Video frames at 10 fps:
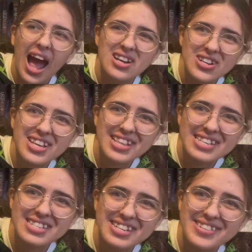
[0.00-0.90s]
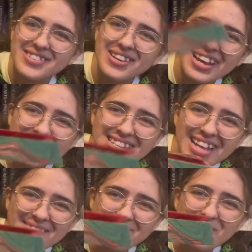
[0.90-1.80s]
Look at this edition. Isn't
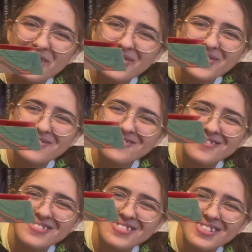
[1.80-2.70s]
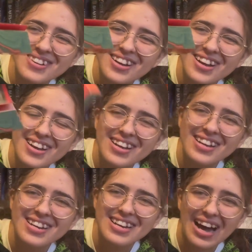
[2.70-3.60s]
that beautiful?
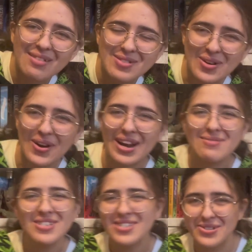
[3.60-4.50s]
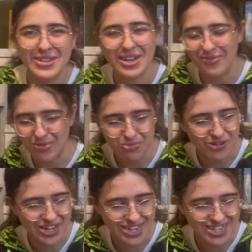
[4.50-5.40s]
Oh, sorry, I'm just so in love with
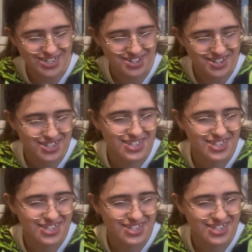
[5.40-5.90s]
pretty editions.